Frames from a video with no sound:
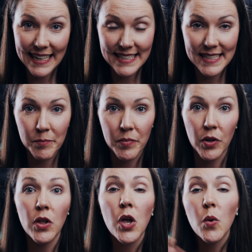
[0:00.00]
and
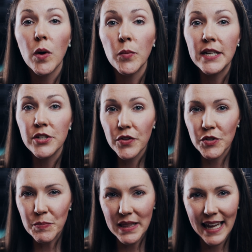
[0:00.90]
simple, when we do
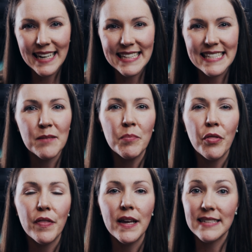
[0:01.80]
those plain and simple
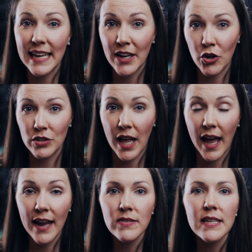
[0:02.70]
things in our
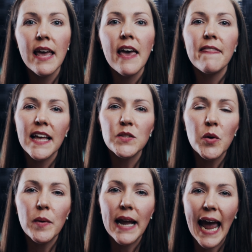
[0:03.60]
lives, that's
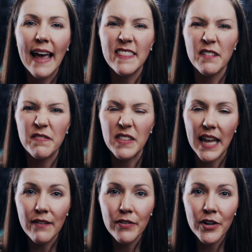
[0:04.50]
where we add the
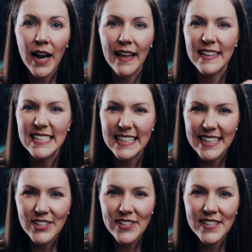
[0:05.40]
flavor and the
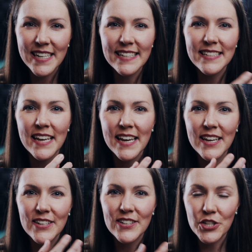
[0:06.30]
deliciousness
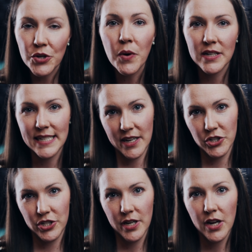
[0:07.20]
to our
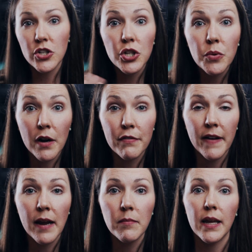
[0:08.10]
dish, to our
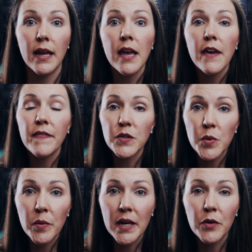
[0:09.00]
family. That's
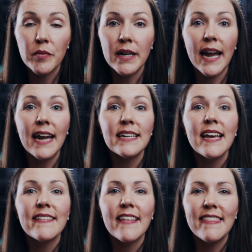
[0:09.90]
where we create
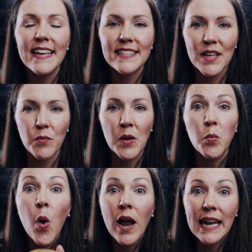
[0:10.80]
the things that we
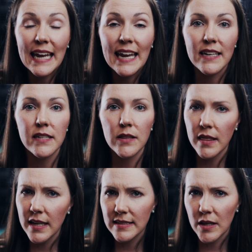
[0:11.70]
want to eat, the
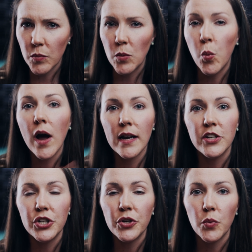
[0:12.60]
things that we want to
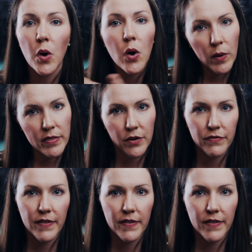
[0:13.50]
do with our